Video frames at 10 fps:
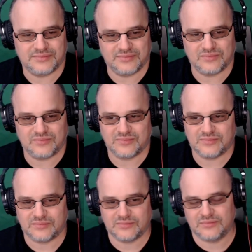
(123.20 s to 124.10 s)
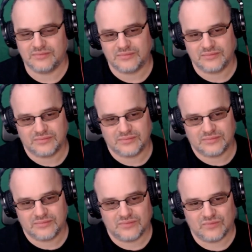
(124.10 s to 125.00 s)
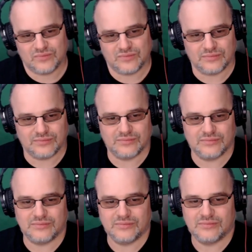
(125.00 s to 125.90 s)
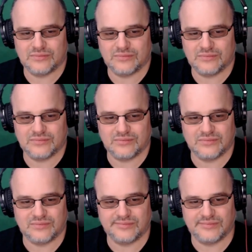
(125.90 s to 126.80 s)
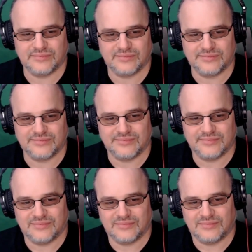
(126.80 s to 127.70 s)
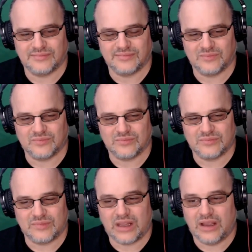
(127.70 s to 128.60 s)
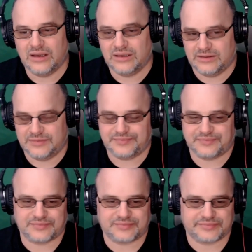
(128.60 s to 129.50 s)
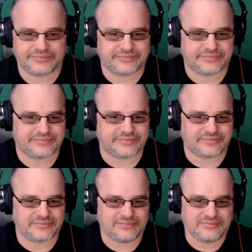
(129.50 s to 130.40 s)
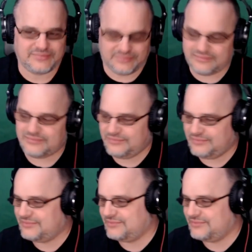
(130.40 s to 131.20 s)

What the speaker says: This person isn't speaking.